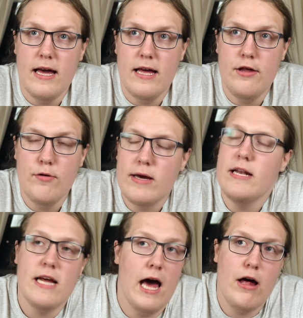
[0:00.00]
you
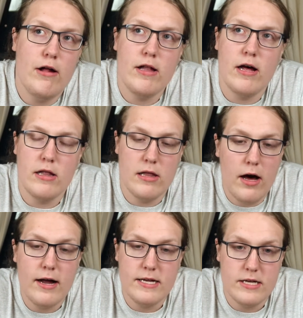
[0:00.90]
can tell a
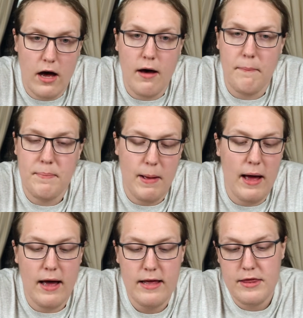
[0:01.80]
lot is up
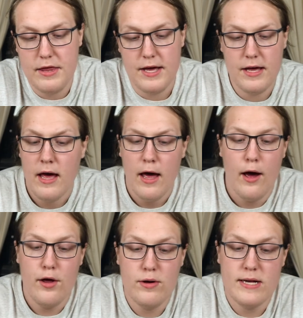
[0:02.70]
I think
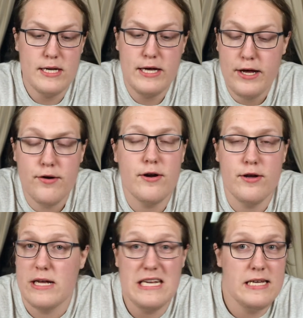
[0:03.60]
you can
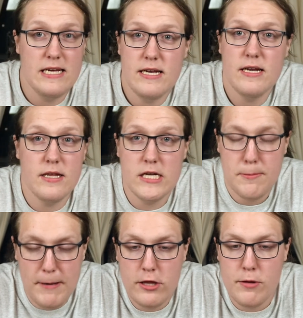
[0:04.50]
see it in the
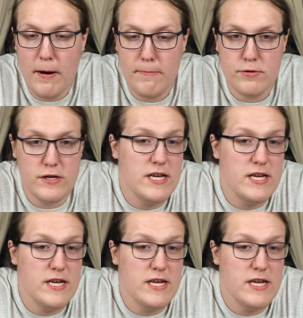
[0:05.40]
speech bubbles,